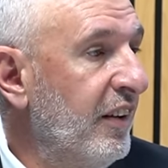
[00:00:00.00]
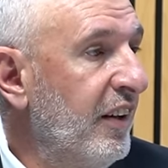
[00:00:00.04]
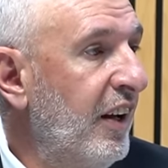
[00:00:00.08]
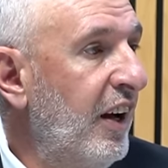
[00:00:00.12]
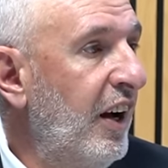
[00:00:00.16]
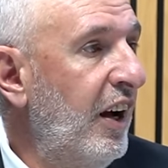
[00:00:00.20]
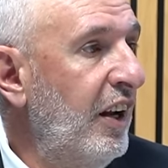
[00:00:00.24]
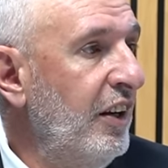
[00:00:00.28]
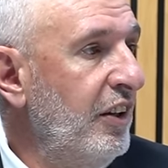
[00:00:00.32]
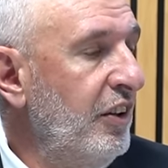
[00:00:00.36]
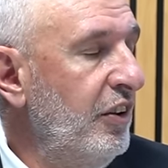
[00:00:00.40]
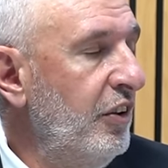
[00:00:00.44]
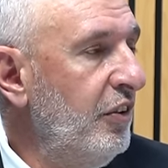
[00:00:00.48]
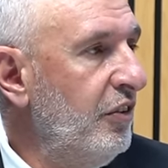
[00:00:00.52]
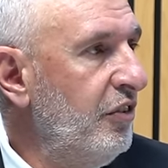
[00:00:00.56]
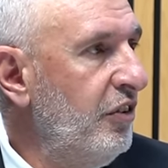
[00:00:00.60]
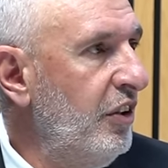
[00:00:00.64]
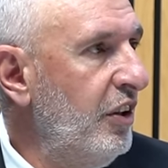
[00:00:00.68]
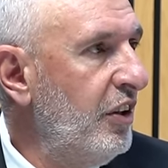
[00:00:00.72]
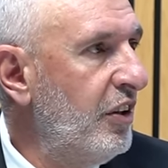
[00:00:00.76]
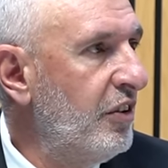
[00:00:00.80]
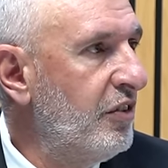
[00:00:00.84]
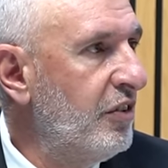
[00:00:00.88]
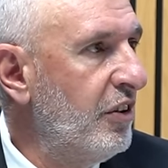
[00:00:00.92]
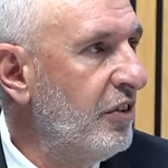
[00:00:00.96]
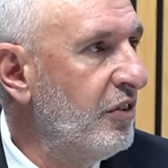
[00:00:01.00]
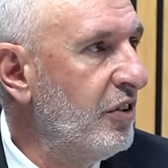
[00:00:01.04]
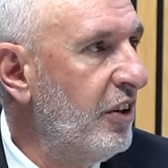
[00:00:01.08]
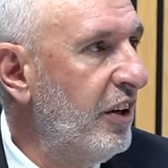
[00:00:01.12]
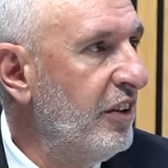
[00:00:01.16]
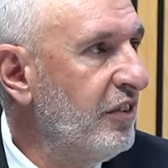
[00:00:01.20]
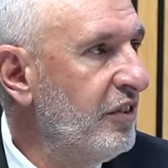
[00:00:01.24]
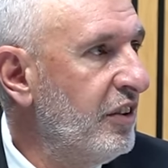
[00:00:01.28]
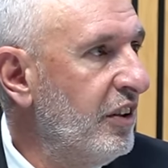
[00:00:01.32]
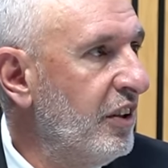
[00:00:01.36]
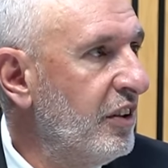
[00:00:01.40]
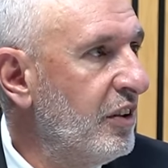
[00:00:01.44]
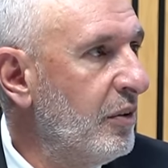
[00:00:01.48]
How do you see the
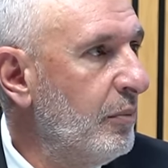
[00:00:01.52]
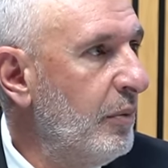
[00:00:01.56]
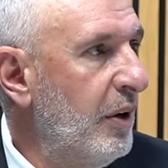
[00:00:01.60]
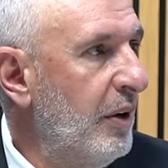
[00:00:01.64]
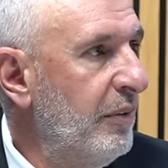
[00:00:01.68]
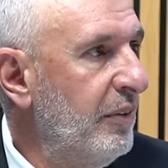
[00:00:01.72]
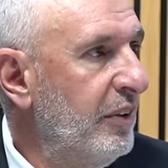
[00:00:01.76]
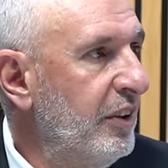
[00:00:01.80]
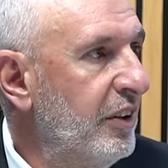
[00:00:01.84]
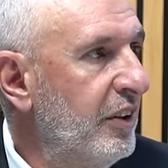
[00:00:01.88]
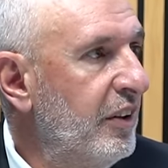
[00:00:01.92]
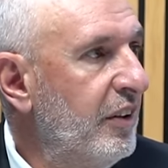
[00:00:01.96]
situation at the moment?